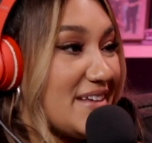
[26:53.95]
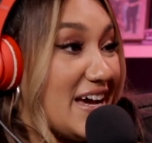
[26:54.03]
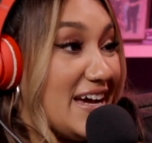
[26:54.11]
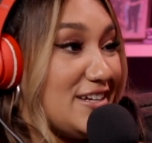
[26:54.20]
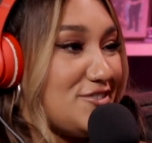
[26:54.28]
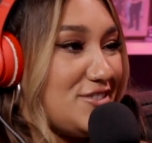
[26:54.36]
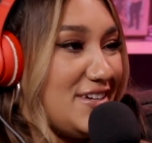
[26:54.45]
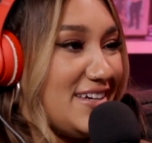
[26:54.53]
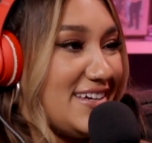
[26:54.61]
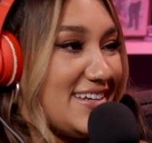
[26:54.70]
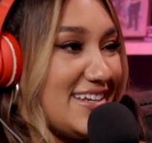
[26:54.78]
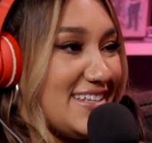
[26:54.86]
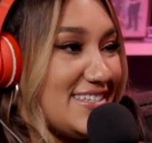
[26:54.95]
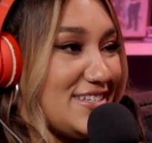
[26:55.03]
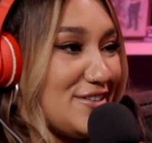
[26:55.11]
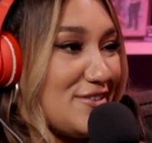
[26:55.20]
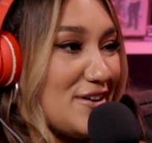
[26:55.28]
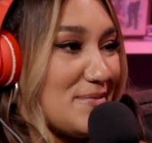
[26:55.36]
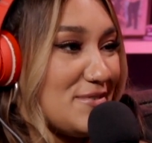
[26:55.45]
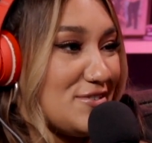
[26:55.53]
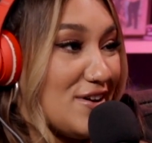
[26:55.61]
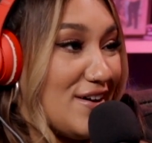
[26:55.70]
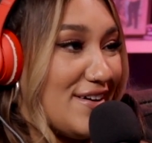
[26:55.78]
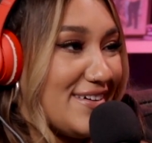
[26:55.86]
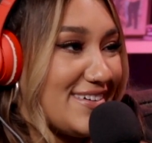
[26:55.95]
IG and Instagram and dogs,